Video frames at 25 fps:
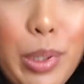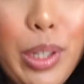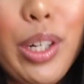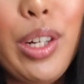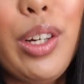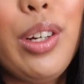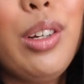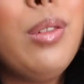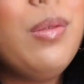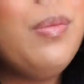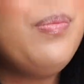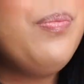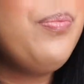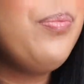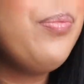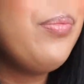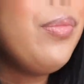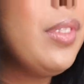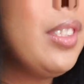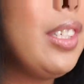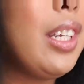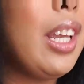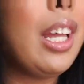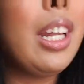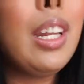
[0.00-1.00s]
you know?
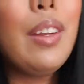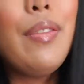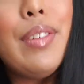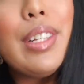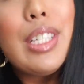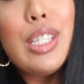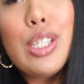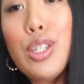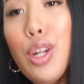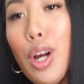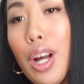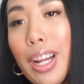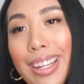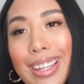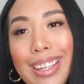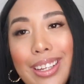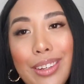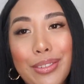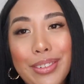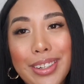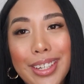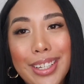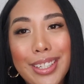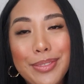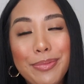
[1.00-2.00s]
And if it's not
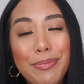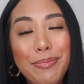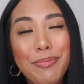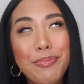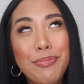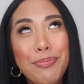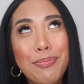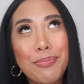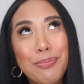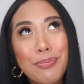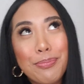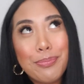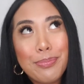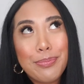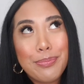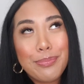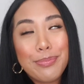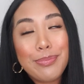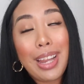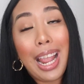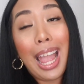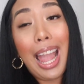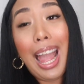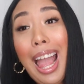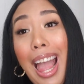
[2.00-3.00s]
even,
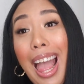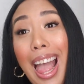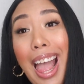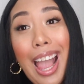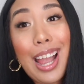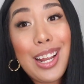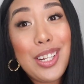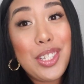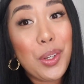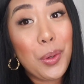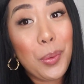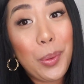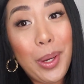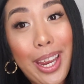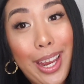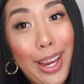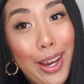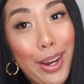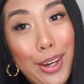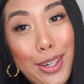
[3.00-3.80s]
I don't care.